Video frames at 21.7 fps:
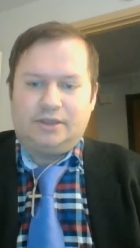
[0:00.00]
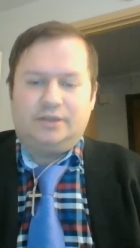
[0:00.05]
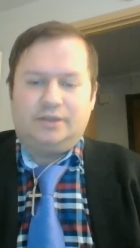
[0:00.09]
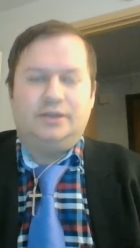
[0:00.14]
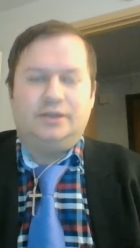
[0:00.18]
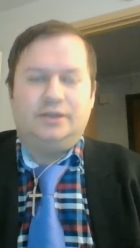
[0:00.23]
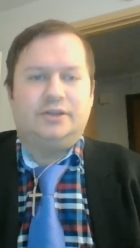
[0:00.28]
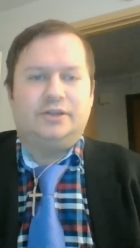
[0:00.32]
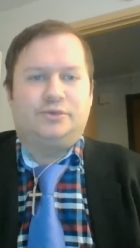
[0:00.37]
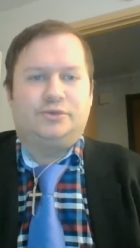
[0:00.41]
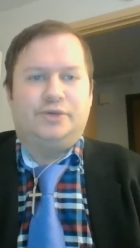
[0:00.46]

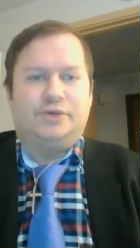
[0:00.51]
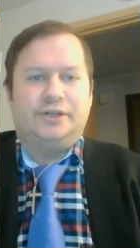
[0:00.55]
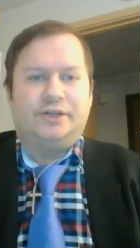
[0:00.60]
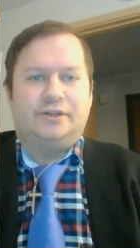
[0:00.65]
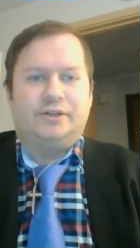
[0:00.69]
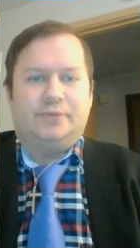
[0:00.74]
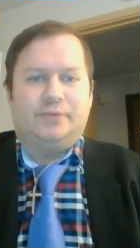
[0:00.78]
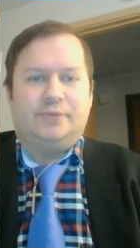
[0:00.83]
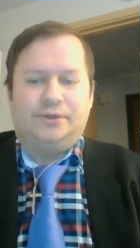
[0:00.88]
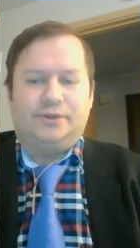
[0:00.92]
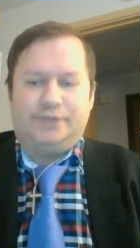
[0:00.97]
He is right
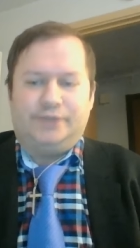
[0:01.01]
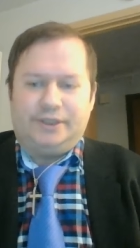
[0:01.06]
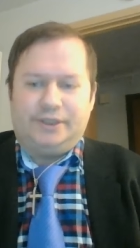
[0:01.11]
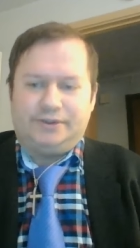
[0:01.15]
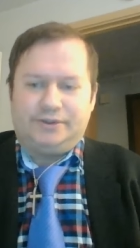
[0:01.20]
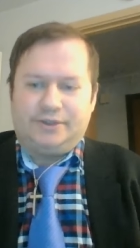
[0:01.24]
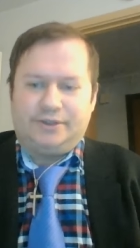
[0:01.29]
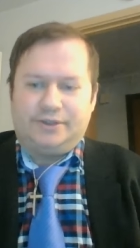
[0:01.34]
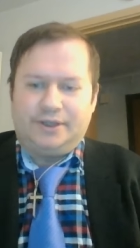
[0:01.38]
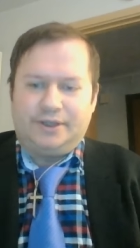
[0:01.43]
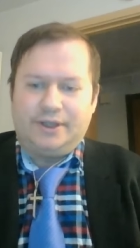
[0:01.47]
about that.
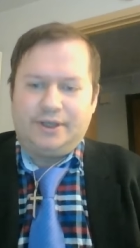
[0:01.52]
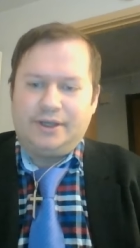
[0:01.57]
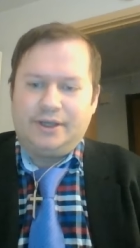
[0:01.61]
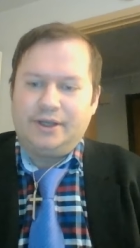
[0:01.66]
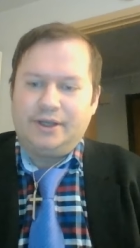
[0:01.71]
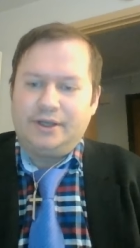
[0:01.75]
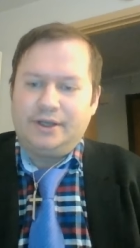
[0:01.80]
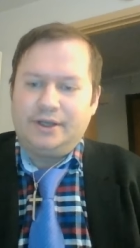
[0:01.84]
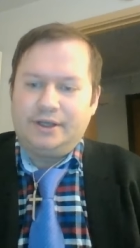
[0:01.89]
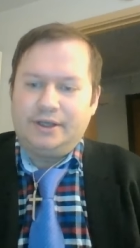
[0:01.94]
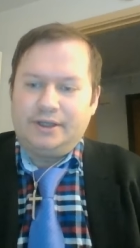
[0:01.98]

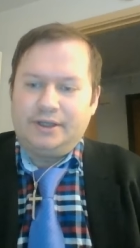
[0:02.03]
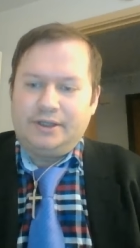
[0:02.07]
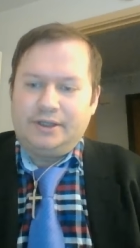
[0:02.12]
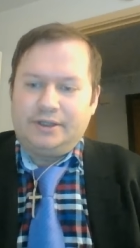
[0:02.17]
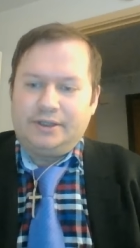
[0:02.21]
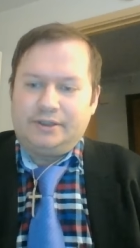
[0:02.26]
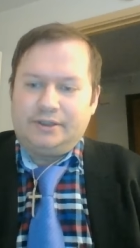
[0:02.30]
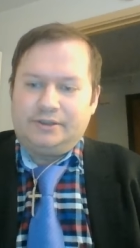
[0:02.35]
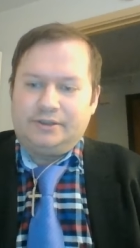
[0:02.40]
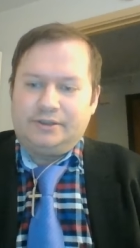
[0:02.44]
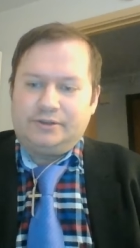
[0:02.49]

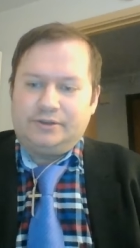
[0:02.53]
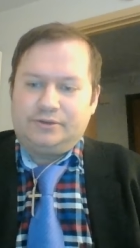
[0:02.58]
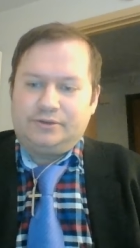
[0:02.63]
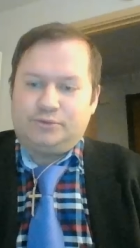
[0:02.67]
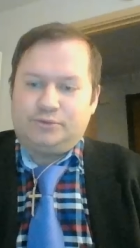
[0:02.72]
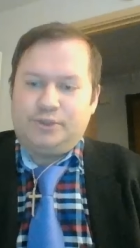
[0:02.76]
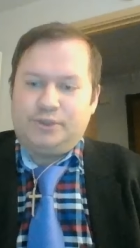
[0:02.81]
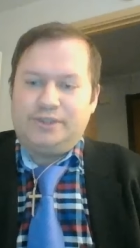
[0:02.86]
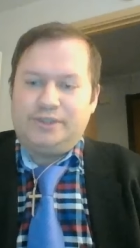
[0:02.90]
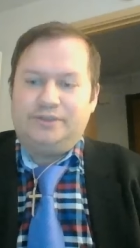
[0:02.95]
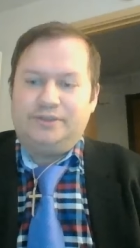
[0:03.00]

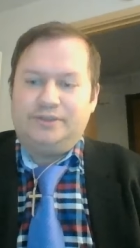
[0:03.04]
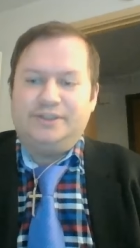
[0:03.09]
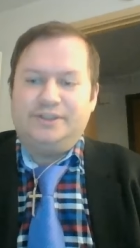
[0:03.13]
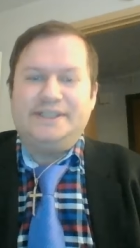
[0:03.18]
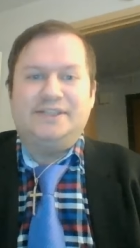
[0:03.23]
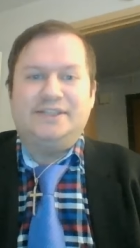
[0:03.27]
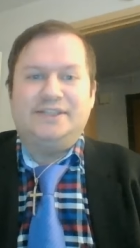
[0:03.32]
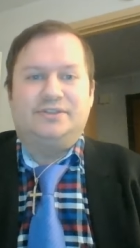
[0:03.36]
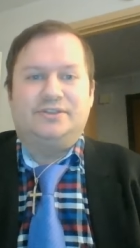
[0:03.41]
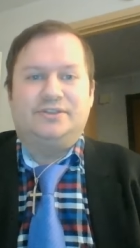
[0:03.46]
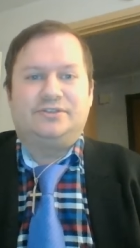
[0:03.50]
Sweden
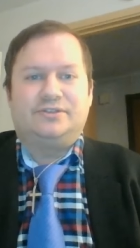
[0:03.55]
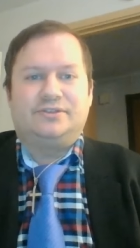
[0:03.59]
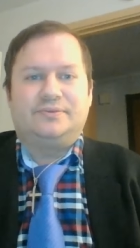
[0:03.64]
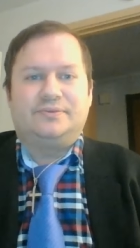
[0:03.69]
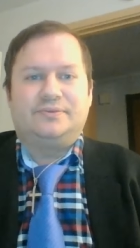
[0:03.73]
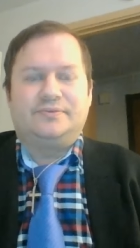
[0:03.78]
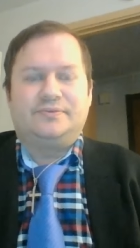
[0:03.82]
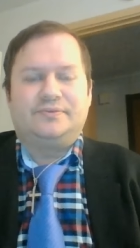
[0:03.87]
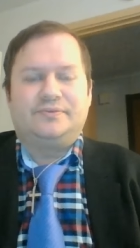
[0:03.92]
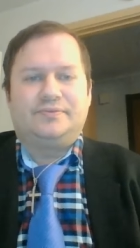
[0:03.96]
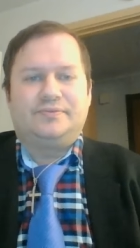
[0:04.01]
needs,
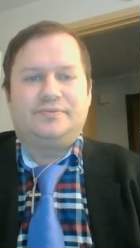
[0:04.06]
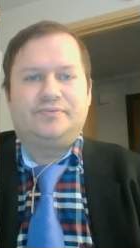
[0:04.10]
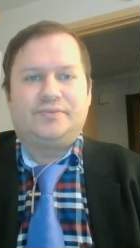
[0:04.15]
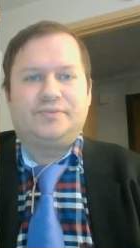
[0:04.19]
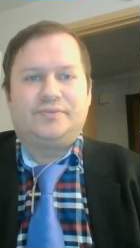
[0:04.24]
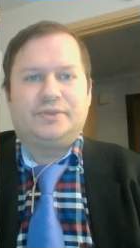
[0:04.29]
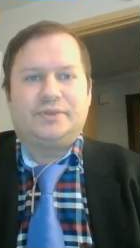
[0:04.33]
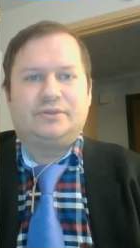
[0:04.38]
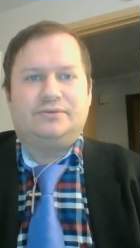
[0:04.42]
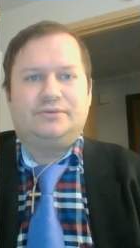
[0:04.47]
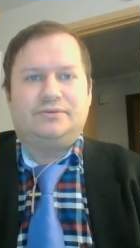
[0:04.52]

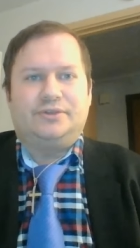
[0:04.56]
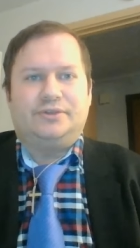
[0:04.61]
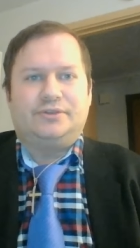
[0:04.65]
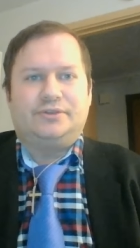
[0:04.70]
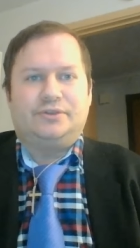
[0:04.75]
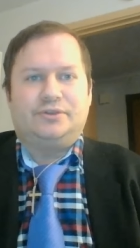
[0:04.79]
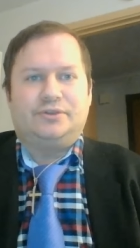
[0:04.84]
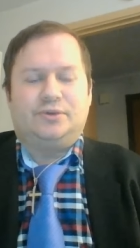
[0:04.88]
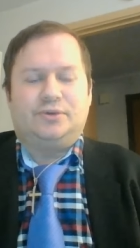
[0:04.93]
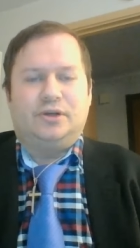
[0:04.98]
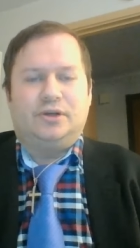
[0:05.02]

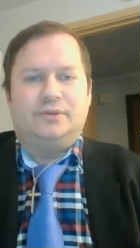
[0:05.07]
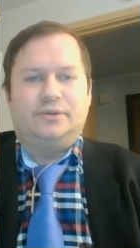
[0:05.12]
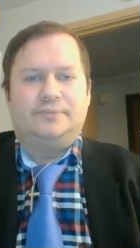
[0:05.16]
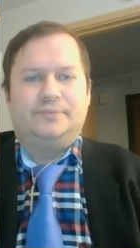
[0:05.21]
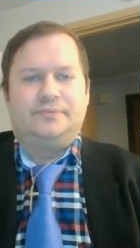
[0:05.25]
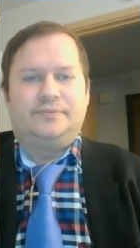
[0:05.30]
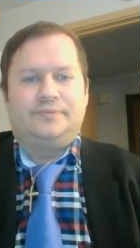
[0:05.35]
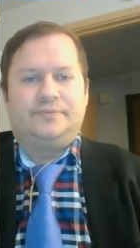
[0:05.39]
first of all,